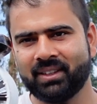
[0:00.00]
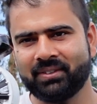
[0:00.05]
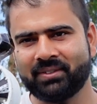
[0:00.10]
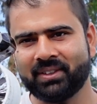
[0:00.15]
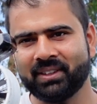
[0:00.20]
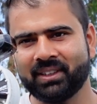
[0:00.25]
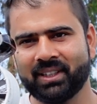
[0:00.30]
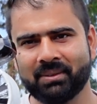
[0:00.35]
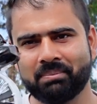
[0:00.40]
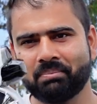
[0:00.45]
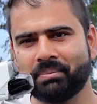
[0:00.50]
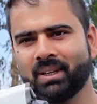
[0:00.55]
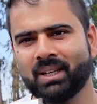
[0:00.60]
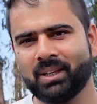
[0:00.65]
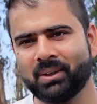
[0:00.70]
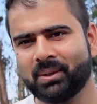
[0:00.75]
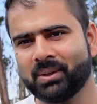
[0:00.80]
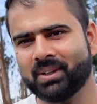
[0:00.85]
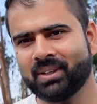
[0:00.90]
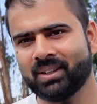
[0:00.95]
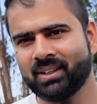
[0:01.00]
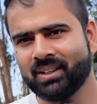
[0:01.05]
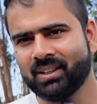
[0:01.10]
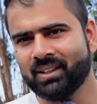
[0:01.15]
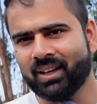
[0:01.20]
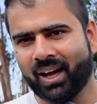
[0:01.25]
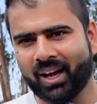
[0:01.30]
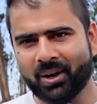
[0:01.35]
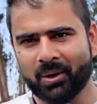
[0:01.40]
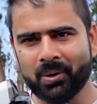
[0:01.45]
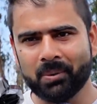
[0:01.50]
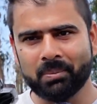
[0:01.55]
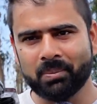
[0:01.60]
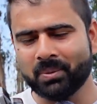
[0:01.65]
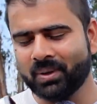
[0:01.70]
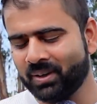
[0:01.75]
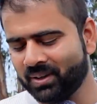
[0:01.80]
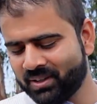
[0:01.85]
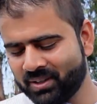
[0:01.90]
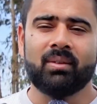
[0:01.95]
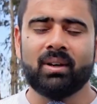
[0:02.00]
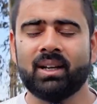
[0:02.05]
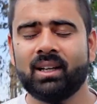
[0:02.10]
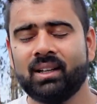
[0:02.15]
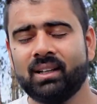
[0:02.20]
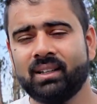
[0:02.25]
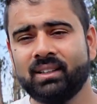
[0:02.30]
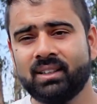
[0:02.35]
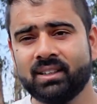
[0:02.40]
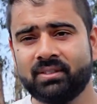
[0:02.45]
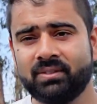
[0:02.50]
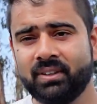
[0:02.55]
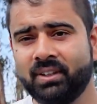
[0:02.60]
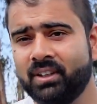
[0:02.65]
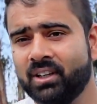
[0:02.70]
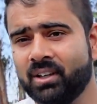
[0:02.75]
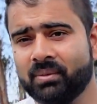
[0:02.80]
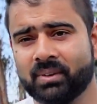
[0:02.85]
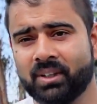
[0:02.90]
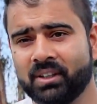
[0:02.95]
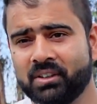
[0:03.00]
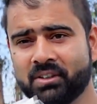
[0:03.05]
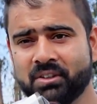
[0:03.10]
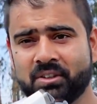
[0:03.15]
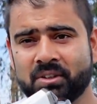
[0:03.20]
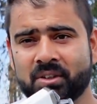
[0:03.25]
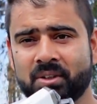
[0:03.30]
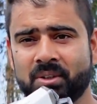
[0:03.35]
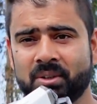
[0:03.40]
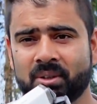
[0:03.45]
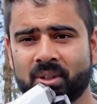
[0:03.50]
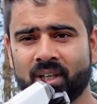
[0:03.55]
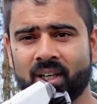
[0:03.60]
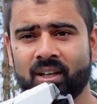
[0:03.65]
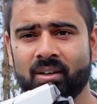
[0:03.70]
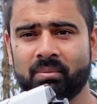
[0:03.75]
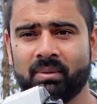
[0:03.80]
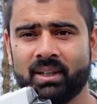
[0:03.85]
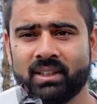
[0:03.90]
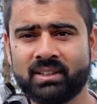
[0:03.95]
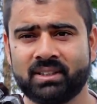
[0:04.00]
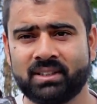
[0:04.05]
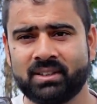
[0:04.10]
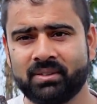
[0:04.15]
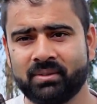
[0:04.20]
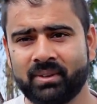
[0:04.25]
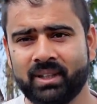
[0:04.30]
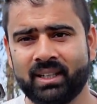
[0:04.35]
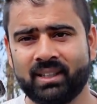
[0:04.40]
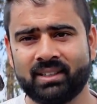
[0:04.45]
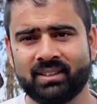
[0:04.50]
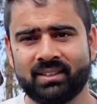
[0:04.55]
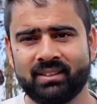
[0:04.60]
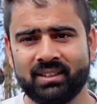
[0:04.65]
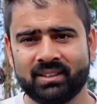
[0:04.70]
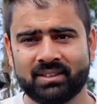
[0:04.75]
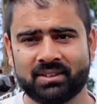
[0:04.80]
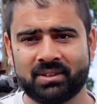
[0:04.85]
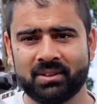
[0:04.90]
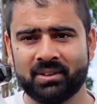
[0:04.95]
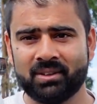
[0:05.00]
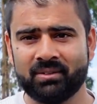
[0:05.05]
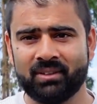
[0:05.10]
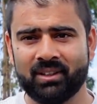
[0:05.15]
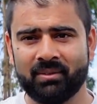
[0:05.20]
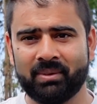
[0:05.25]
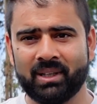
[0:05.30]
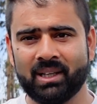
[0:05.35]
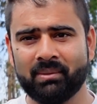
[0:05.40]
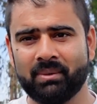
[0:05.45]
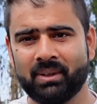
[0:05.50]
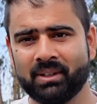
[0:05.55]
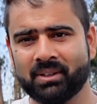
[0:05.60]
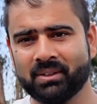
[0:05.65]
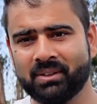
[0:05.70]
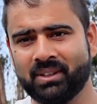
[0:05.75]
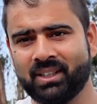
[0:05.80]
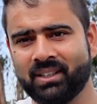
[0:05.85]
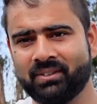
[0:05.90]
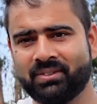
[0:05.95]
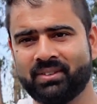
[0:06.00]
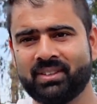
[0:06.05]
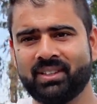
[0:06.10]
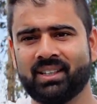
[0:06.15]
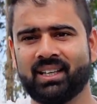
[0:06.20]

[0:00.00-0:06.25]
lifting the payload? I hope not. Well, in this video, I'm going to show you how much weight this drone will be able to lift.